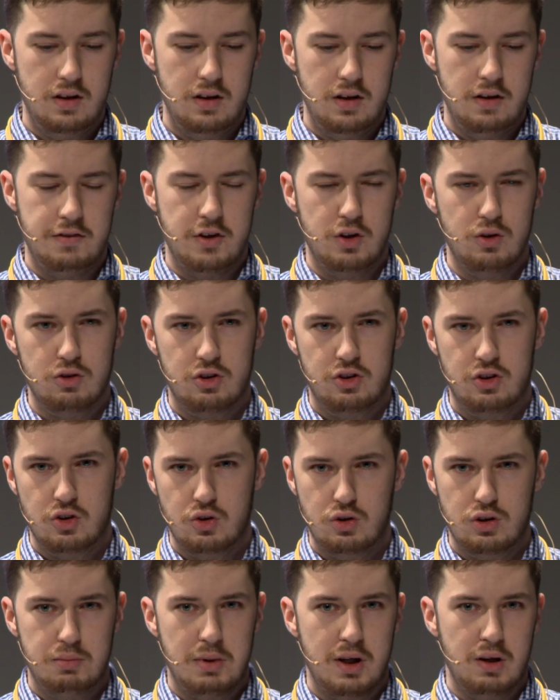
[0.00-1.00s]
If you're not
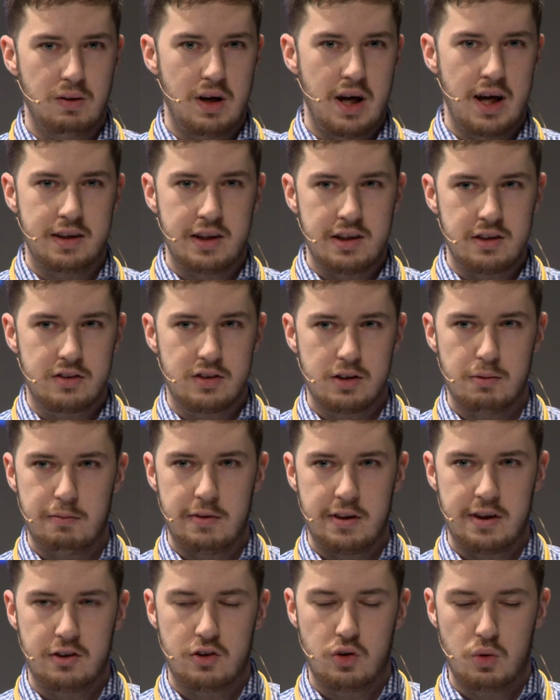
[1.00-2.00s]
sure about adding
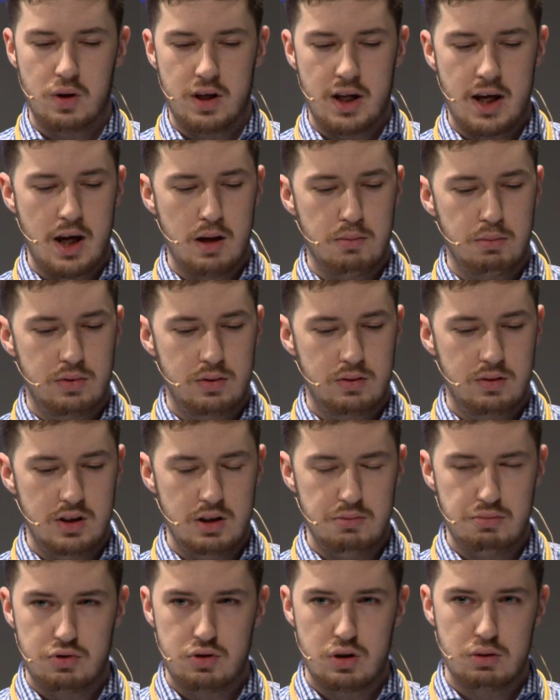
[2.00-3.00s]
something to an app,
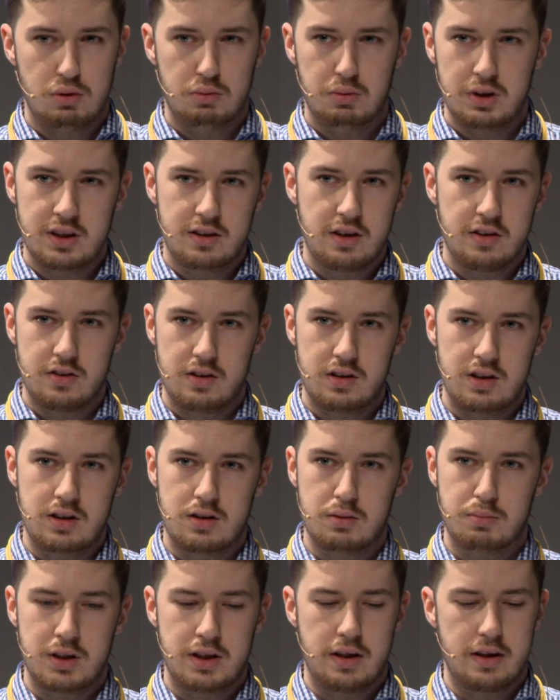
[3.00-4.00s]
it probably doesn't need
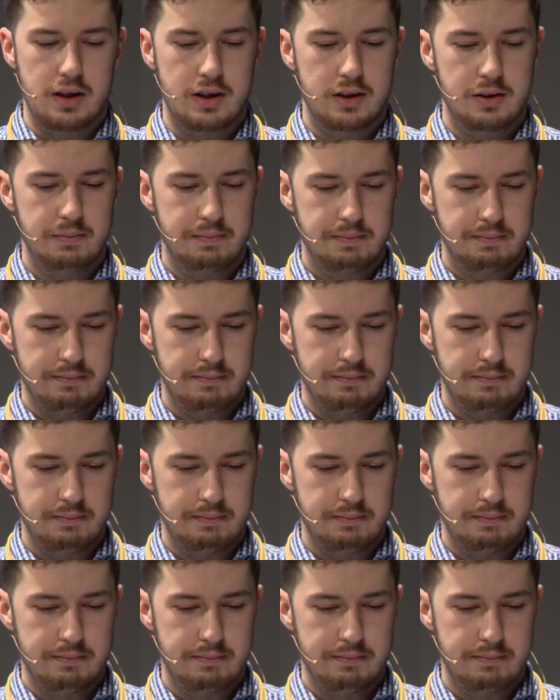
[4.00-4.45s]
to be there.